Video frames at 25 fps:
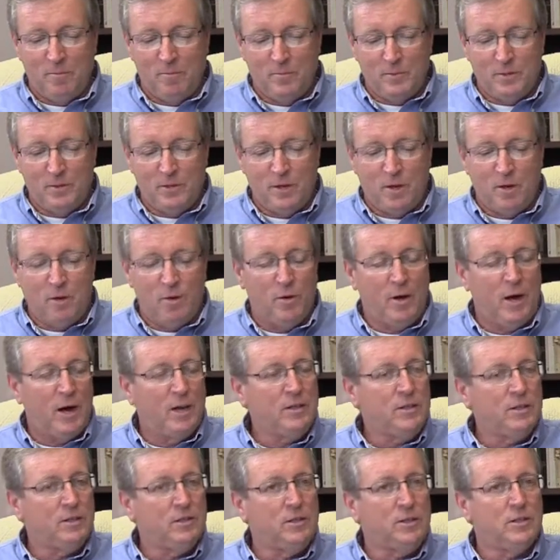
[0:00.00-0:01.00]
So I
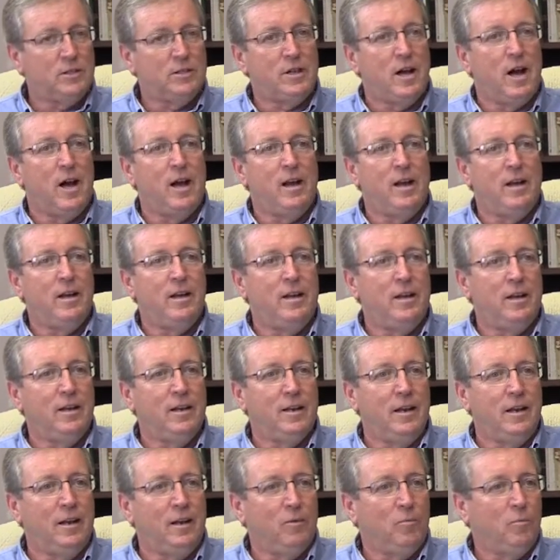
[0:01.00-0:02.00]
just decided
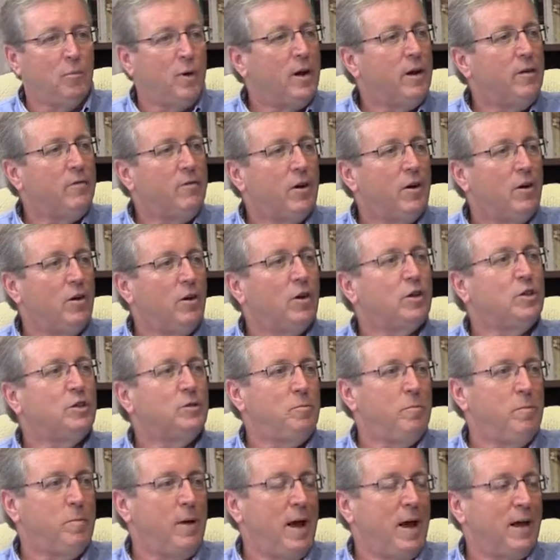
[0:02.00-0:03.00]
in one of our looks
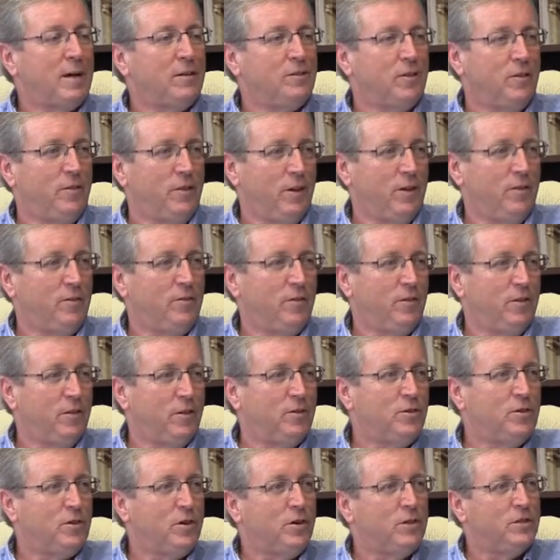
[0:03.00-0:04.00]
backs on the history of
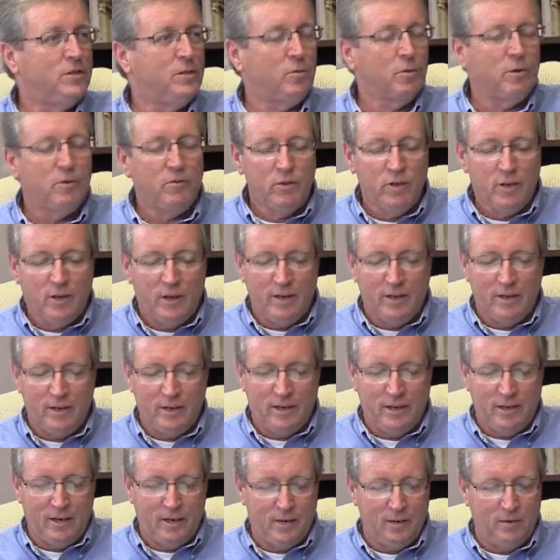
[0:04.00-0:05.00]
the church that we really
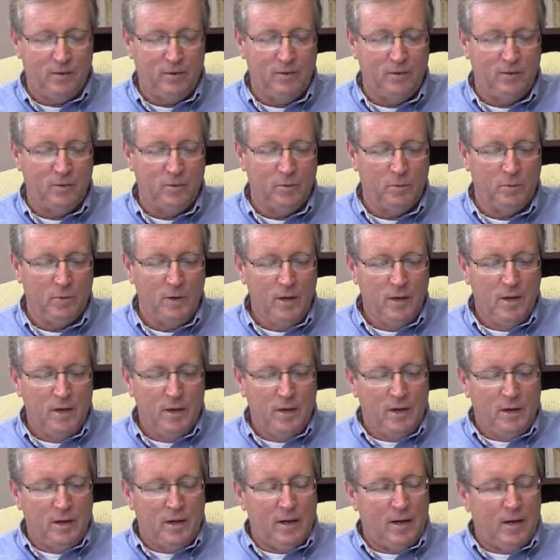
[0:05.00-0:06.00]
needed to
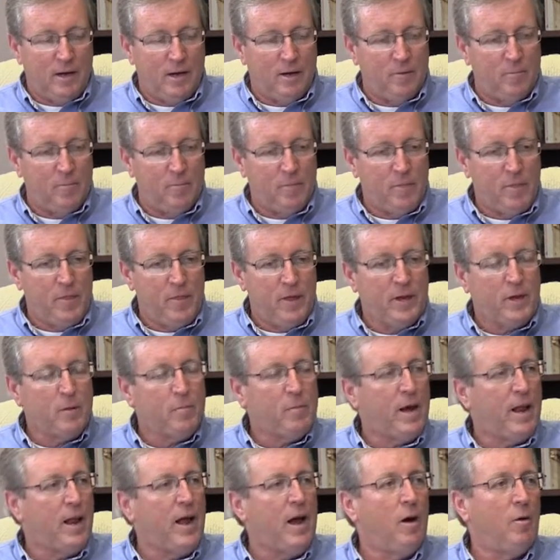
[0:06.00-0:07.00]
think
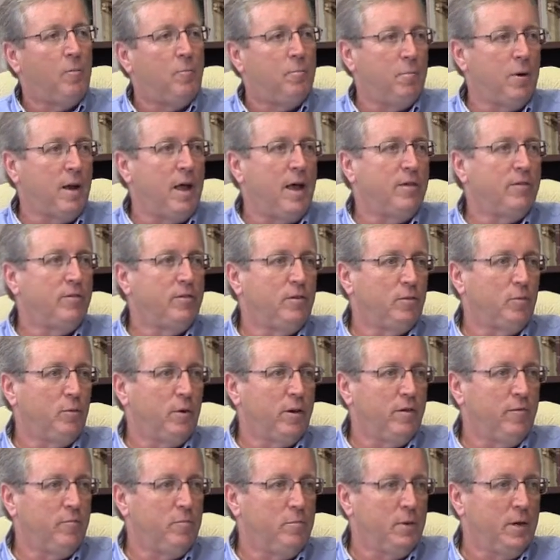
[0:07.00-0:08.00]
about how blessed
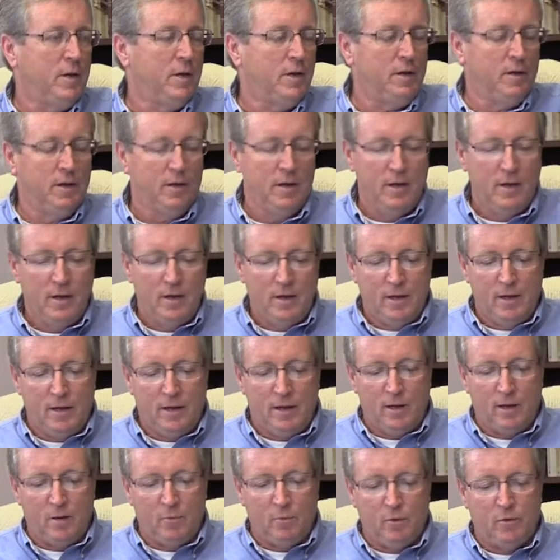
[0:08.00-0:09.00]
we have been
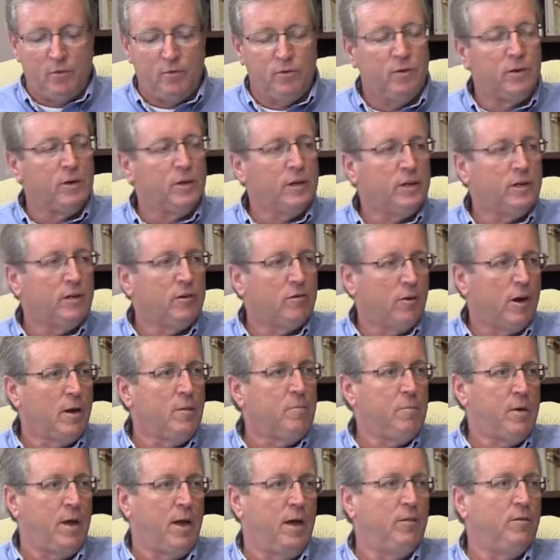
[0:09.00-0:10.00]
with really
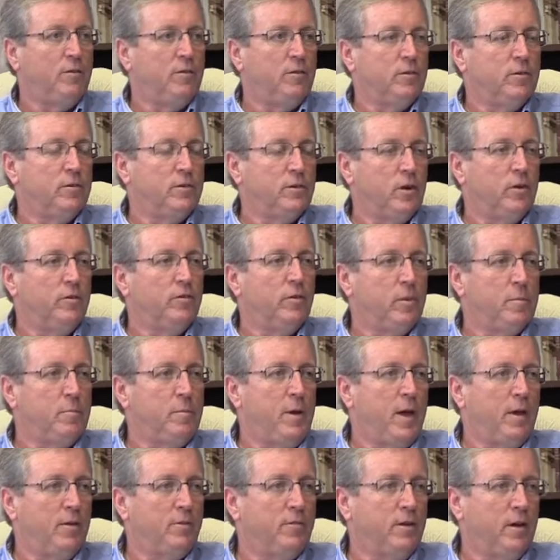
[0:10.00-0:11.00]
great pastors over the
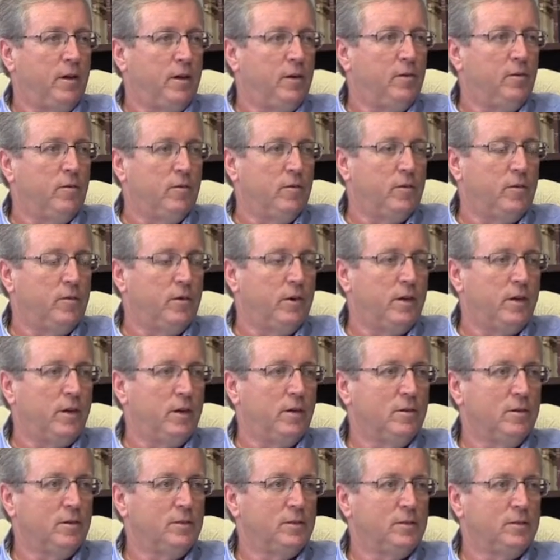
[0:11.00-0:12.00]
past 130
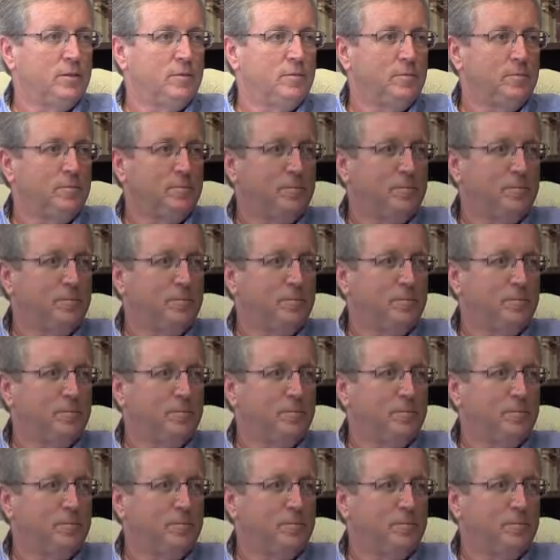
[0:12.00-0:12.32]
years.